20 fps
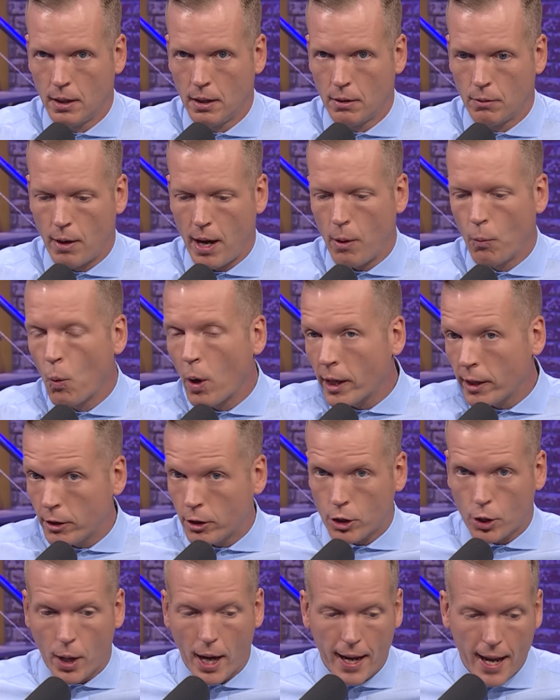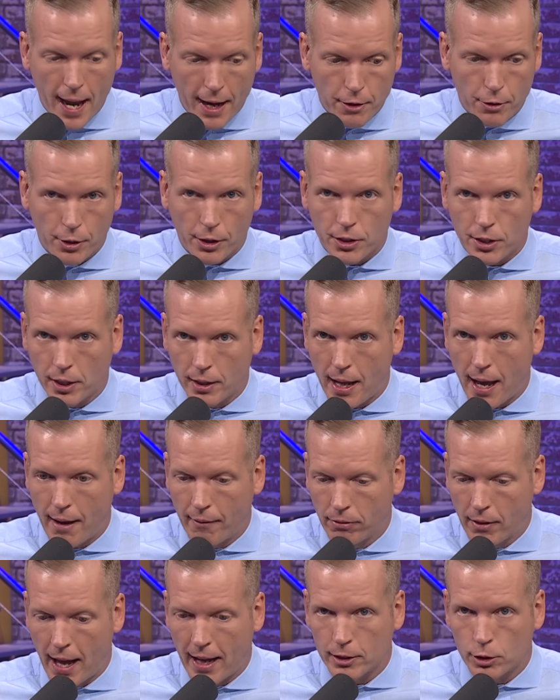right? What did Trey Hendrickson
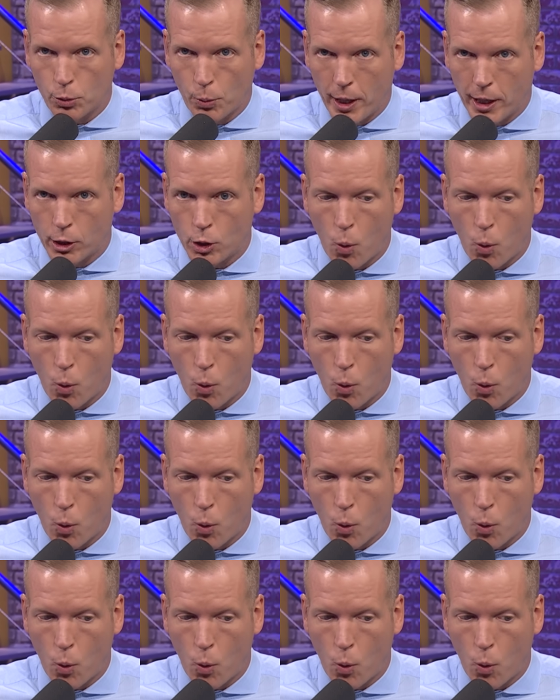have last week?